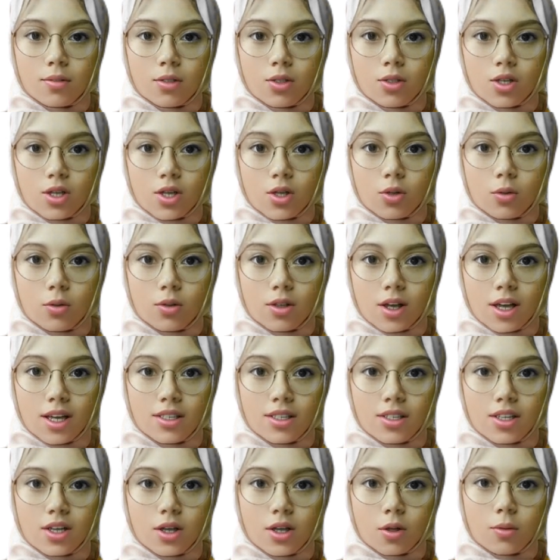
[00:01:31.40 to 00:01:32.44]
2.
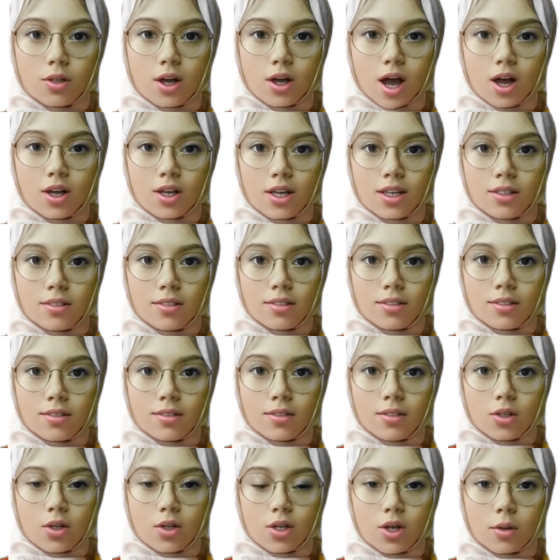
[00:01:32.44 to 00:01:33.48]
Get to know the audience.
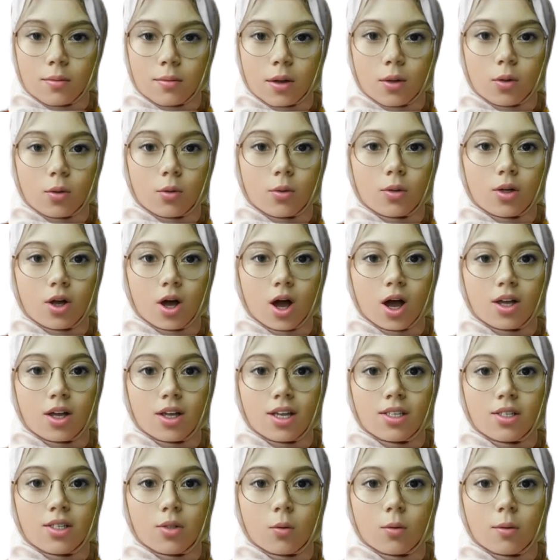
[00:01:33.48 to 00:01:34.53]
Learn about who the
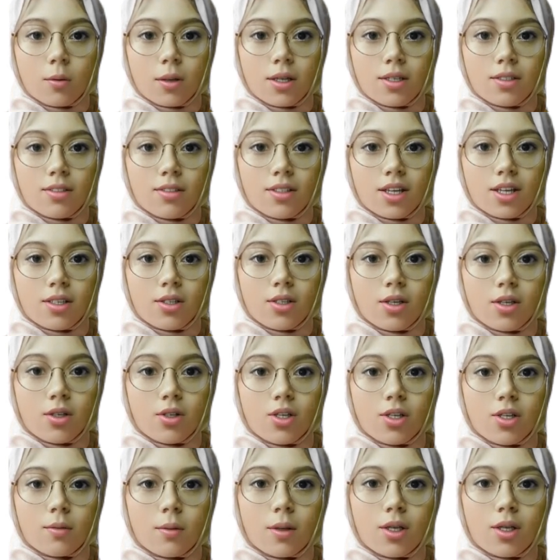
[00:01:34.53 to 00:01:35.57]
audience will be listening to
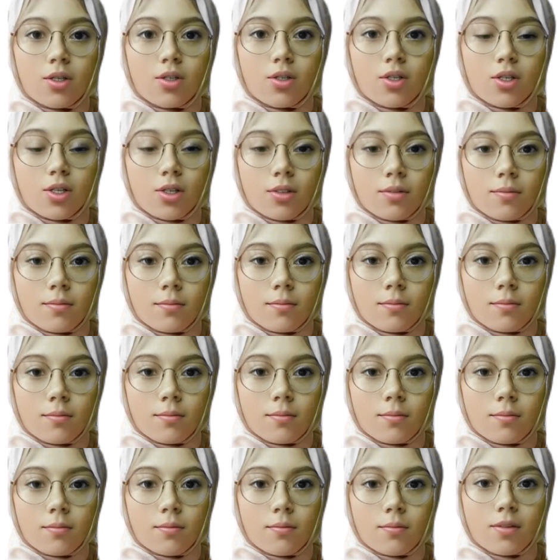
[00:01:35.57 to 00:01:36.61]
your speech.
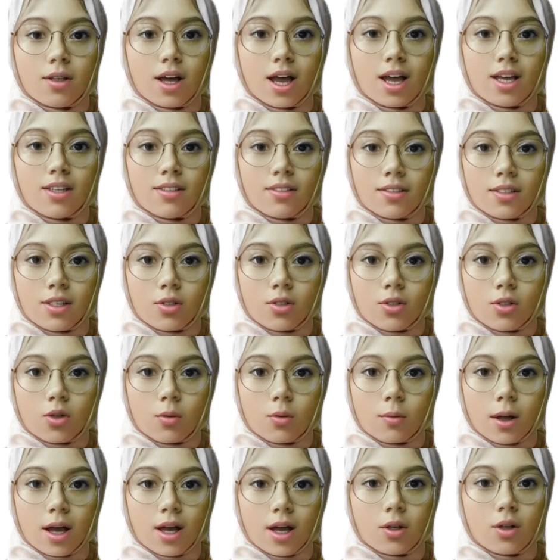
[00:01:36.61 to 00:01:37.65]
Consider
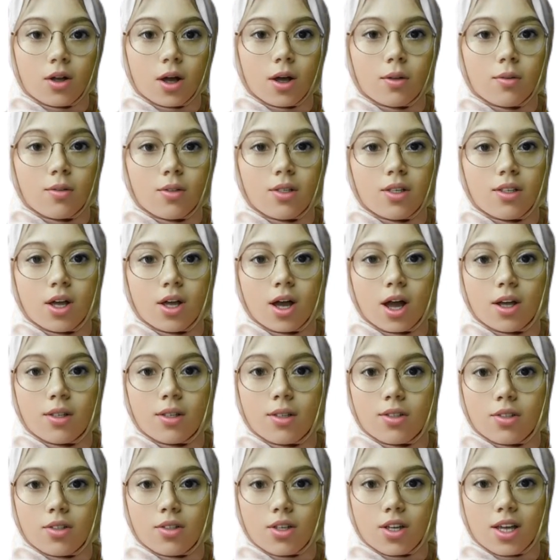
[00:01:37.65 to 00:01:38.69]
their background,
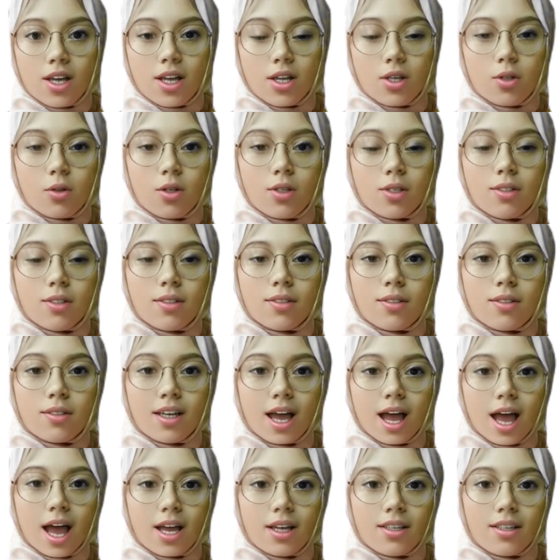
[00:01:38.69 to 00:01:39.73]
knowledge, interests,
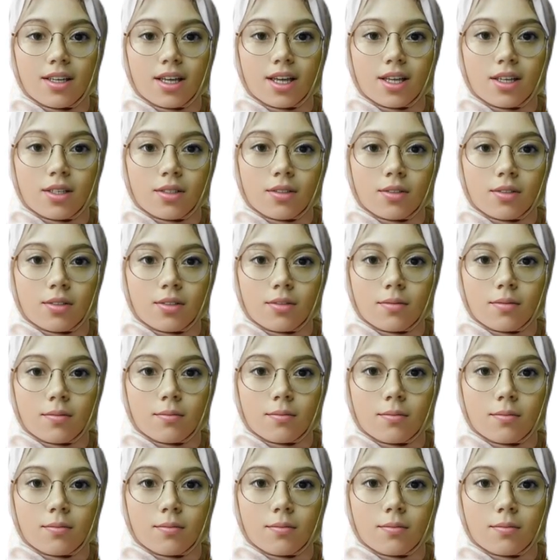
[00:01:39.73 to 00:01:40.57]
and needs.